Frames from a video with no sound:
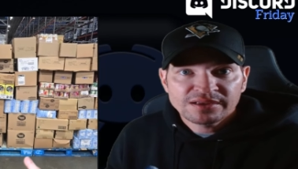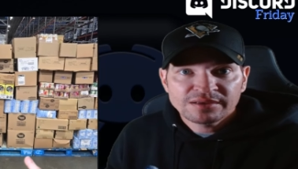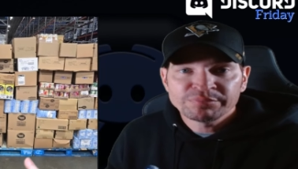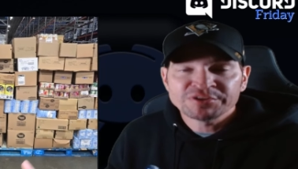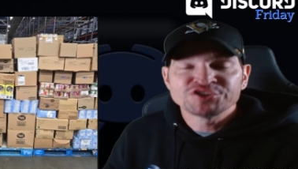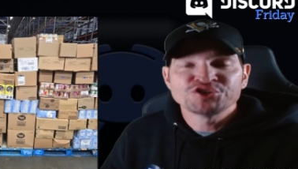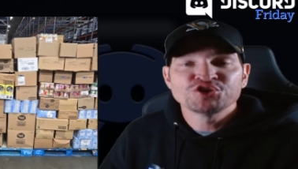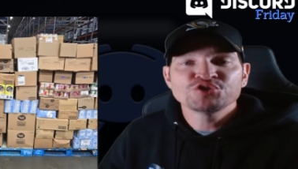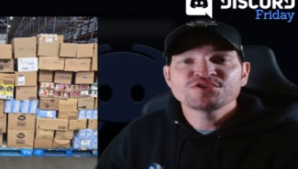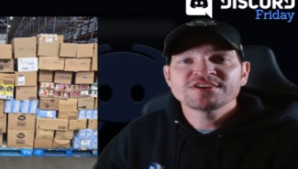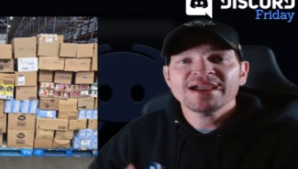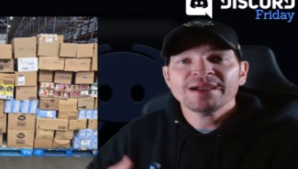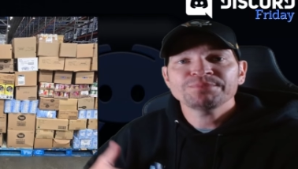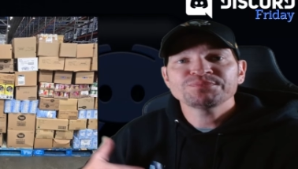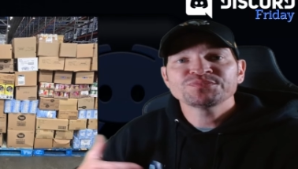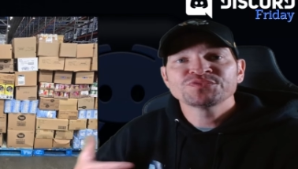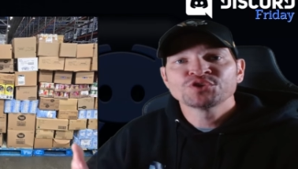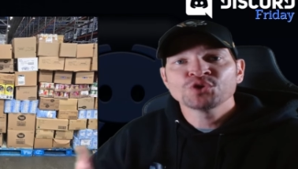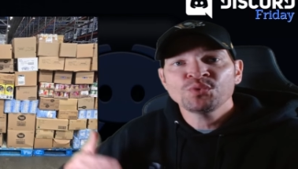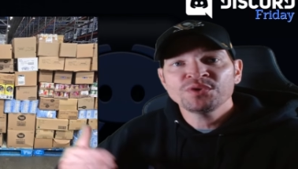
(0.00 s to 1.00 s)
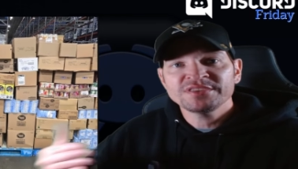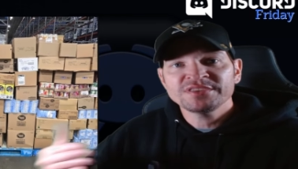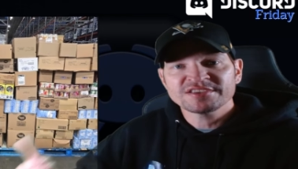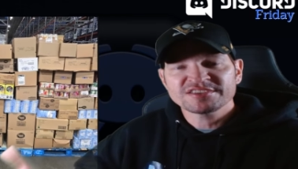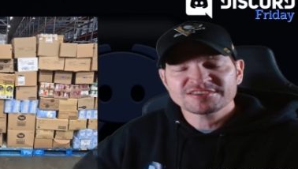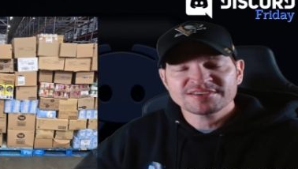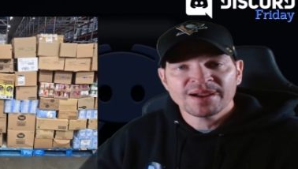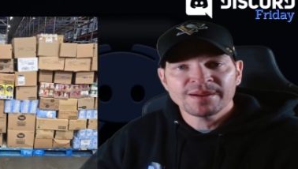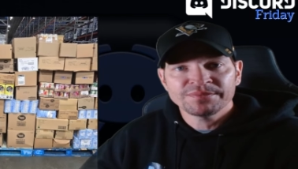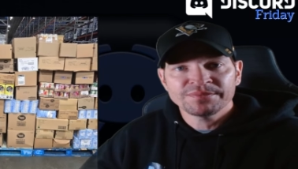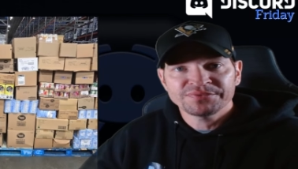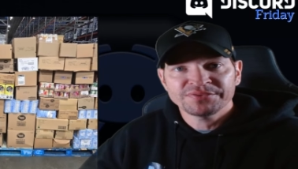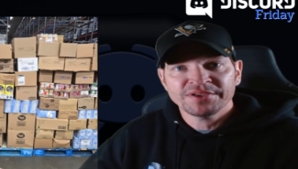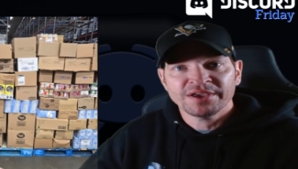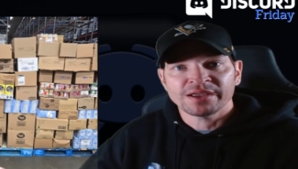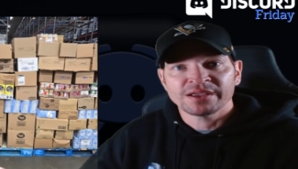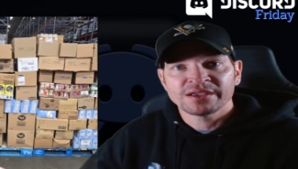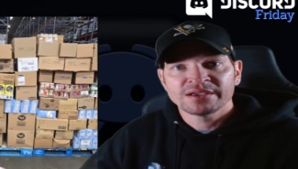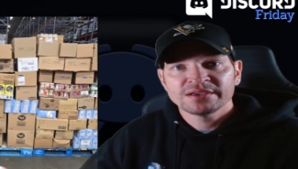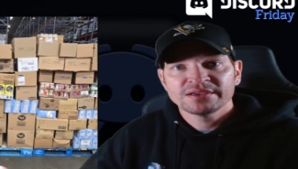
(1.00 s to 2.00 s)
But you kept doing the same
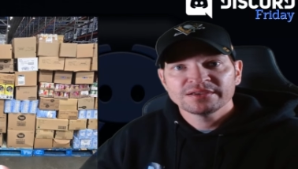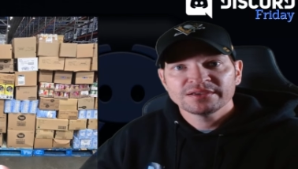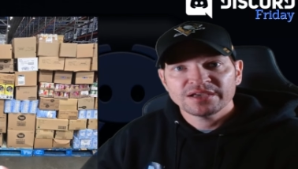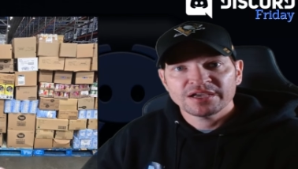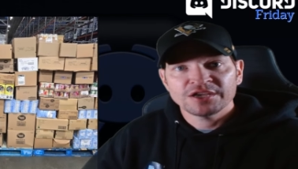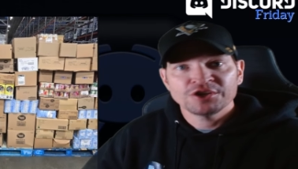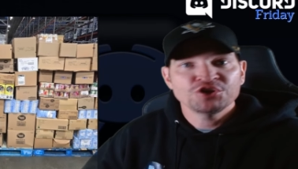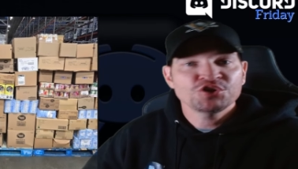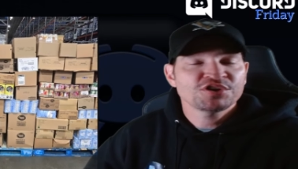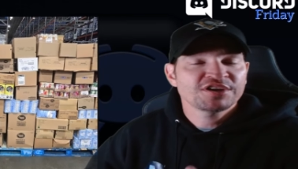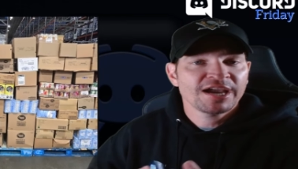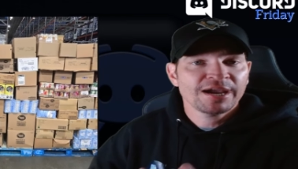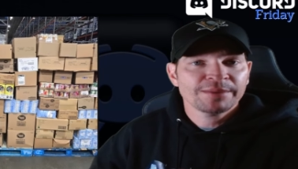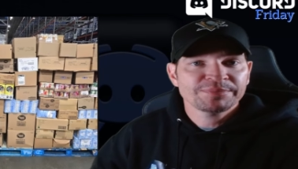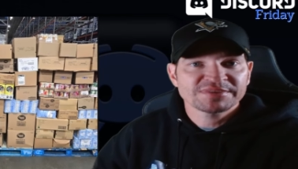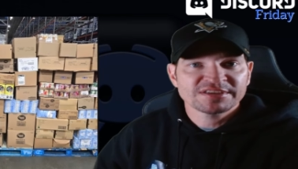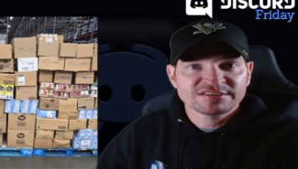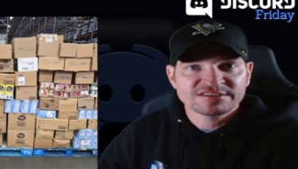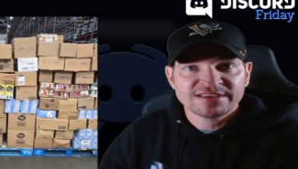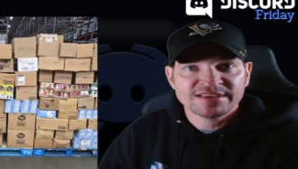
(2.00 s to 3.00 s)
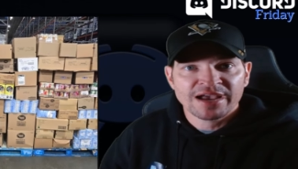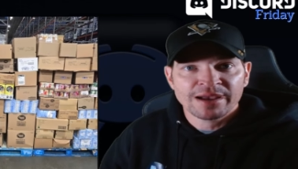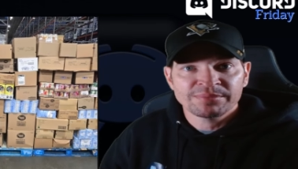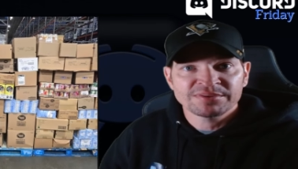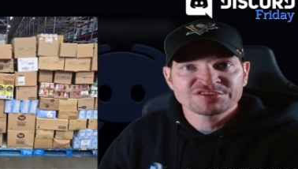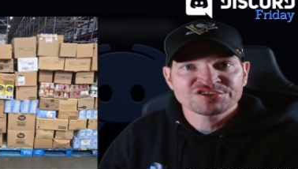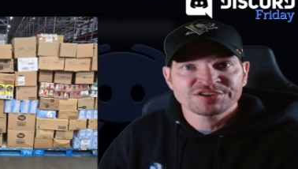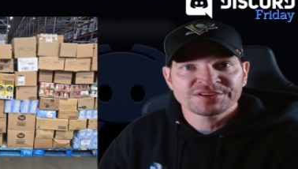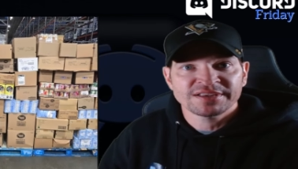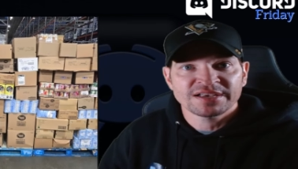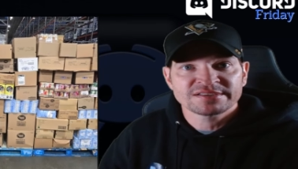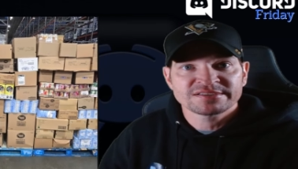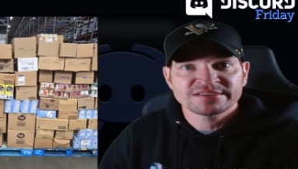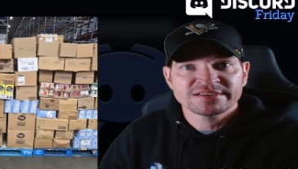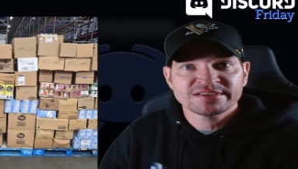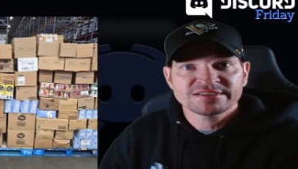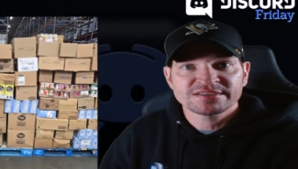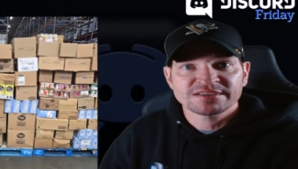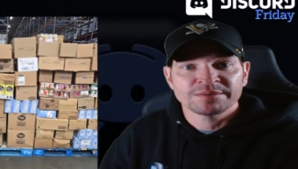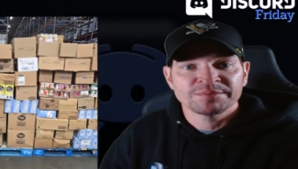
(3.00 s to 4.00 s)
thing and you kept establishing that
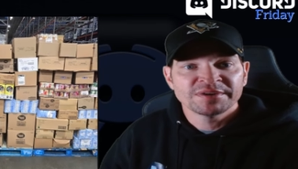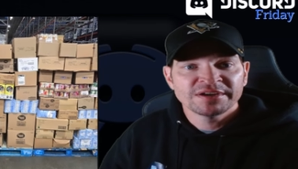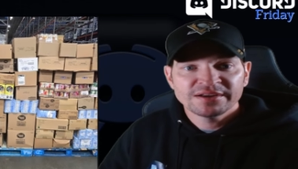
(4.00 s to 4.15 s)
system.